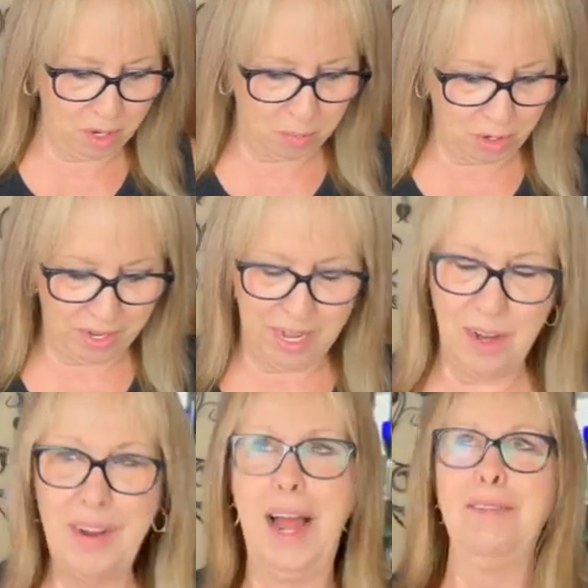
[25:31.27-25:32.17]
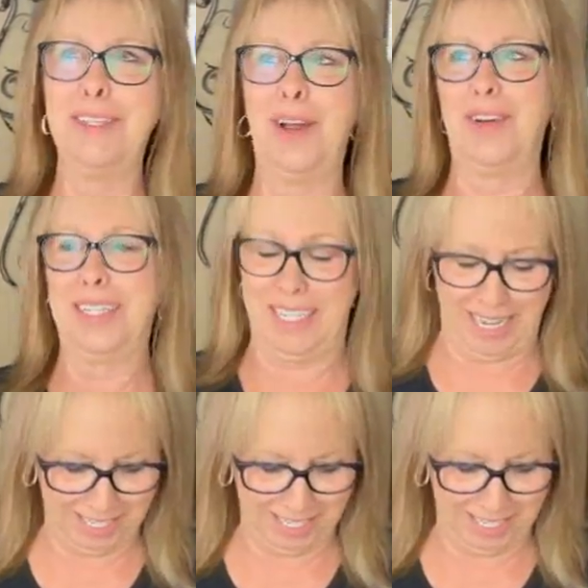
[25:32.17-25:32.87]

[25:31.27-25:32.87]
It oh, looks boy. like you're in your oh, happy so place.